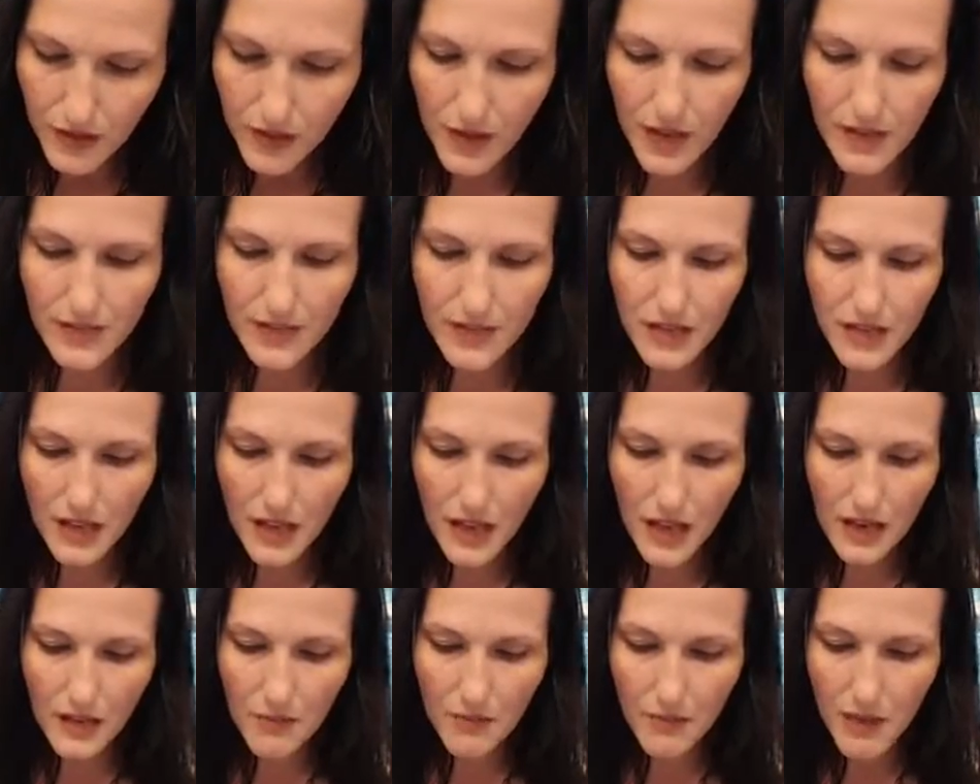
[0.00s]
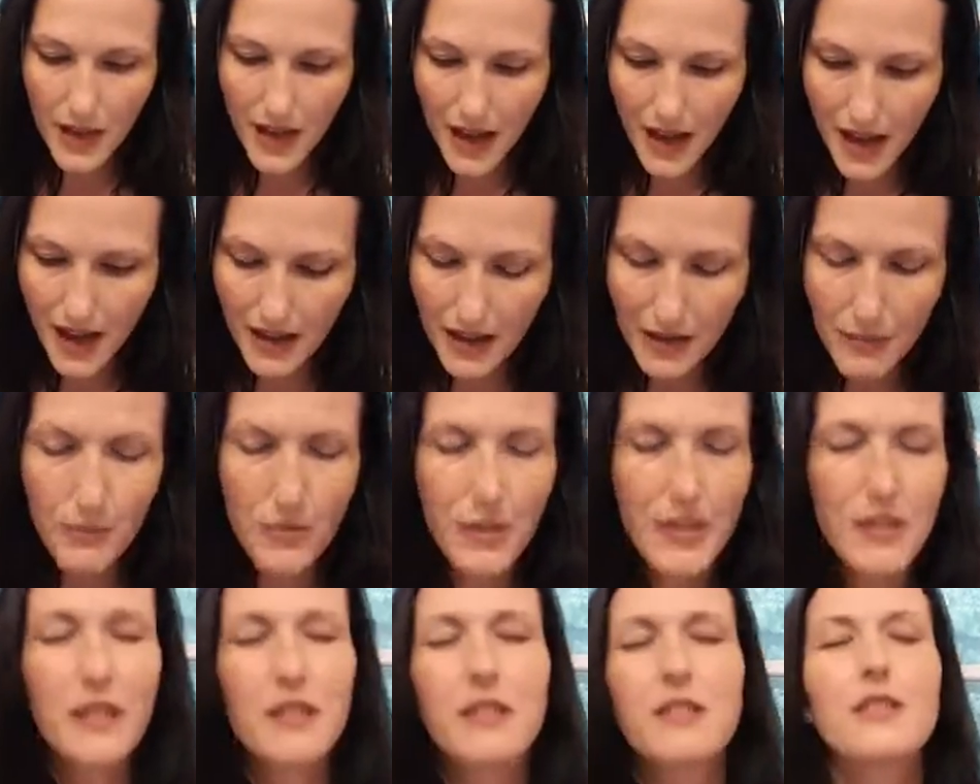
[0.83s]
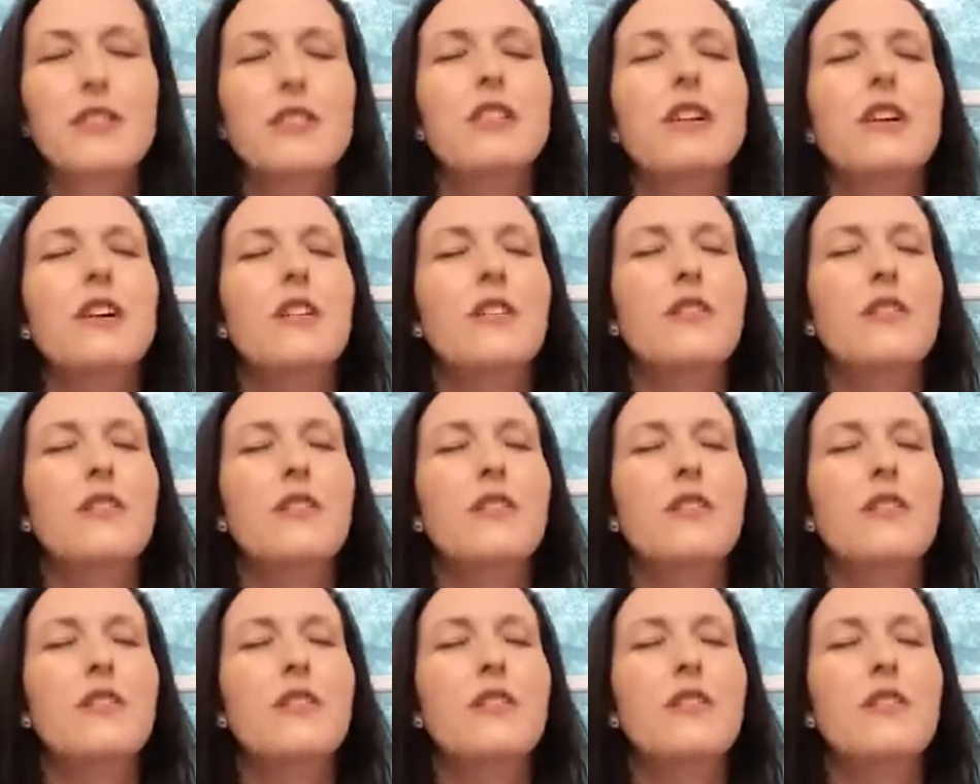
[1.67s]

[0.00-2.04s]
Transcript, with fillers: as he came back because